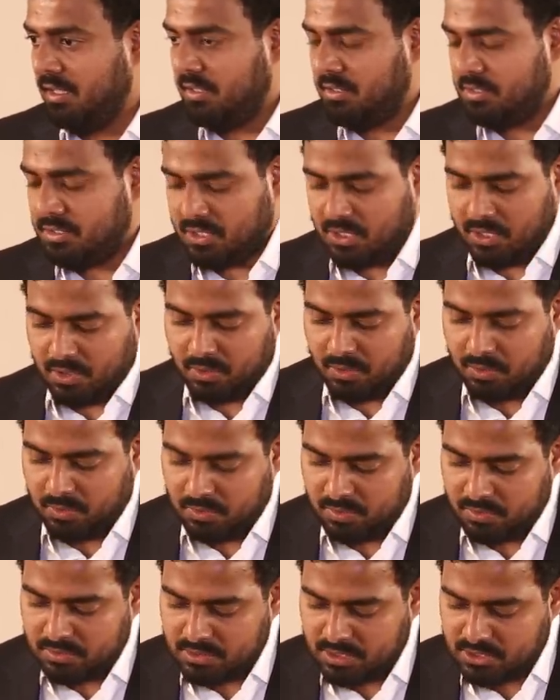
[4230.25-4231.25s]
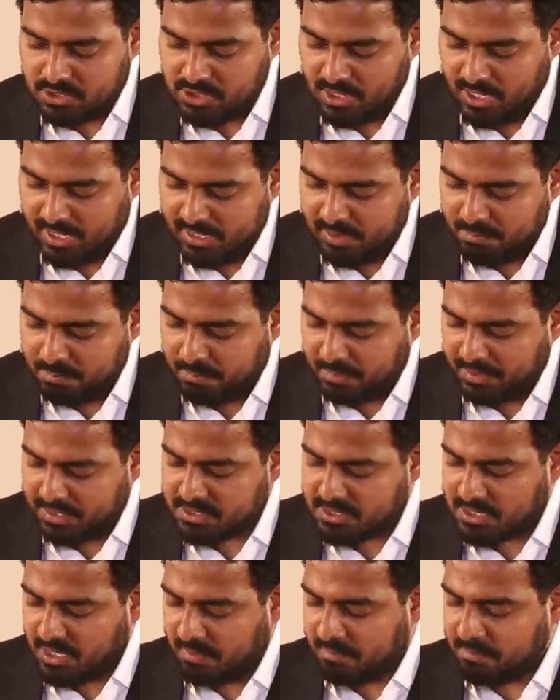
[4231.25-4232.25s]
So the child
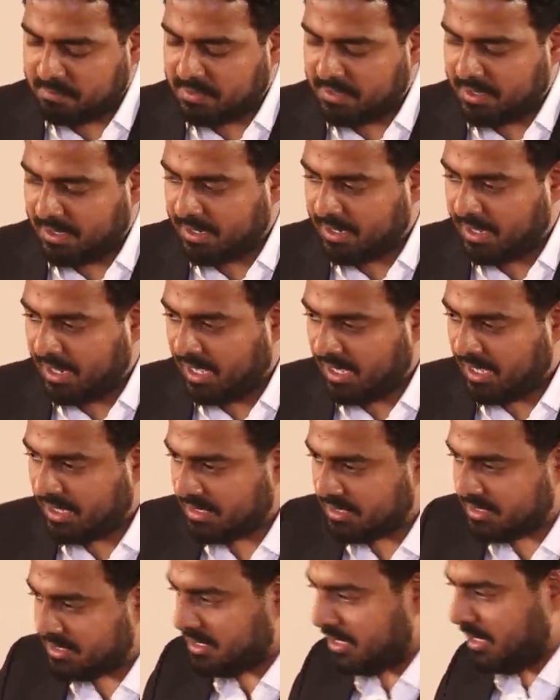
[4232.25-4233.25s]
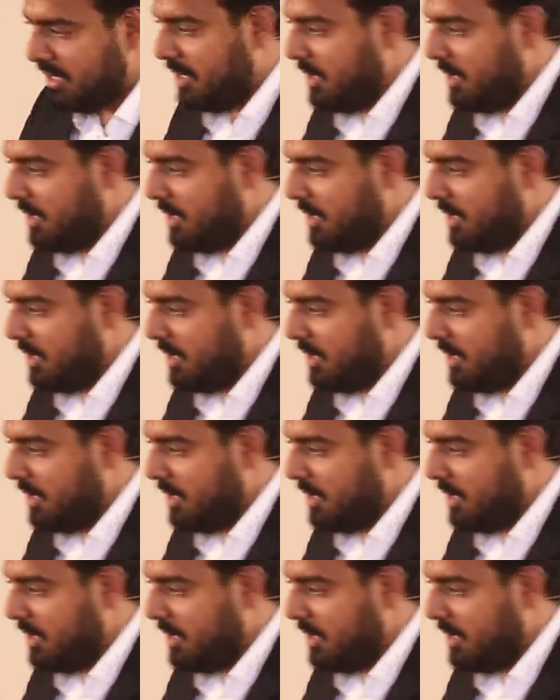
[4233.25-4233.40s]
picks up the glass.